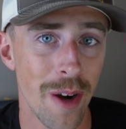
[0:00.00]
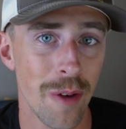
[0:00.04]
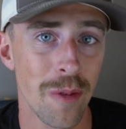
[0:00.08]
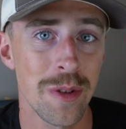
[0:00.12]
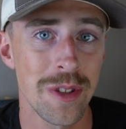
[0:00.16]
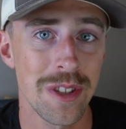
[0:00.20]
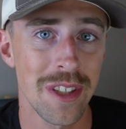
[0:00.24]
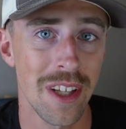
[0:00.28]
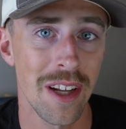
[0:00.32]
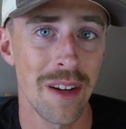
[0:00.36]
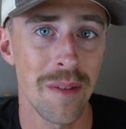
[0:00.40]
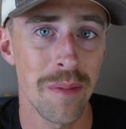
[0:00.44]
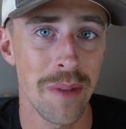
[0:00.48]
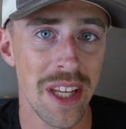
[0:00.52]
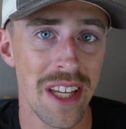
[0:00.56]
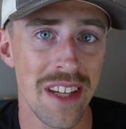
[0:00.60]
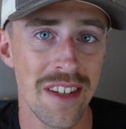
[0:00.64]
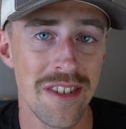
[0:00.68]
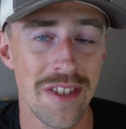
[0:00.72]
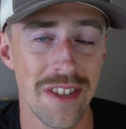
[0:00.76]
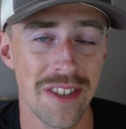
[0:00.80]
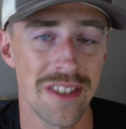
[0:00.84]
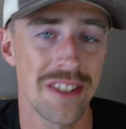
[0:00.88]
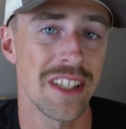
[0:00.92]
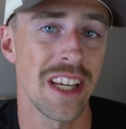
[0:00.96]
it was going to be
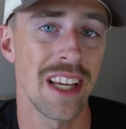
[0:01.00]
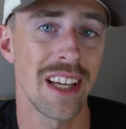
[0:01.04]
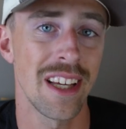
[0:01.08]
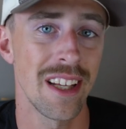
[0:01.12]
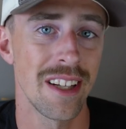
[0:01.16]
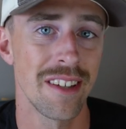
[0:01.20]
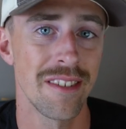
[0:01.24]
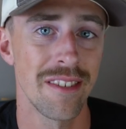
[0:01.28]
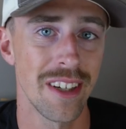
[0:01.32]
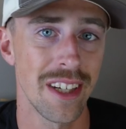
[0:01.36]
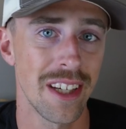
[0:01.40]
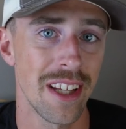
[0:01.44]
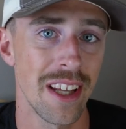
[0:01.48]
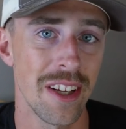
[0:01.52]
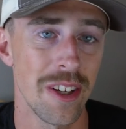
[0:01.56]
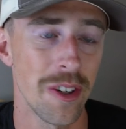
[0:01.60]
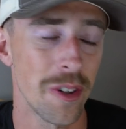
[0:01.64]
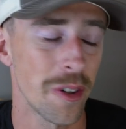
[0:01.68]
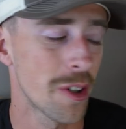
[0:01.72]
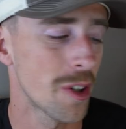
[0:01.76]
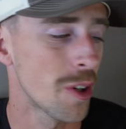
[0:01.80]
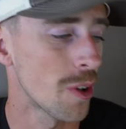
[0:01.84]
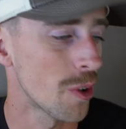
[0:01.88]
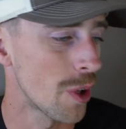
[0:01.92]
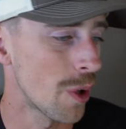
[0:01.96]
just taking a look at
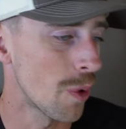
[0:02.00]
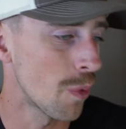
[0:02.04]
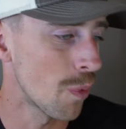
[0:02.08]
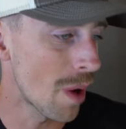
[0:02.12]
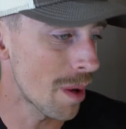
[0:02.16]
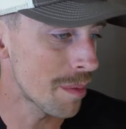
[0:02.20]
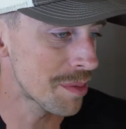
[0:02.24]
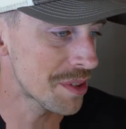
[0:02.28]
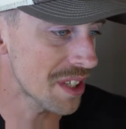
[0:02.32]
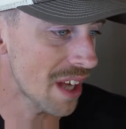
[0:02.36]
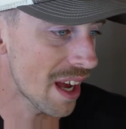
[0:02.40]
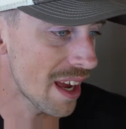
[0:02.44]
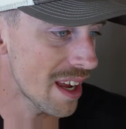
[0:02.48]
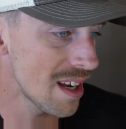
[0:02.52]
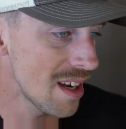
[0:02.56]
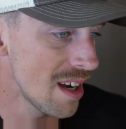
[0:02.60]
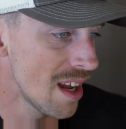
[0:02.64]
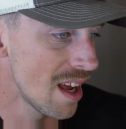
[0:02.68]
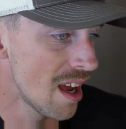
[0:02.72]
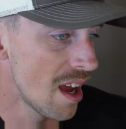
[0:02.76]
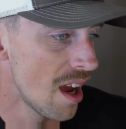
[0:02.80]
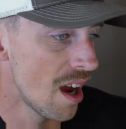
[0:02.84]
your current website.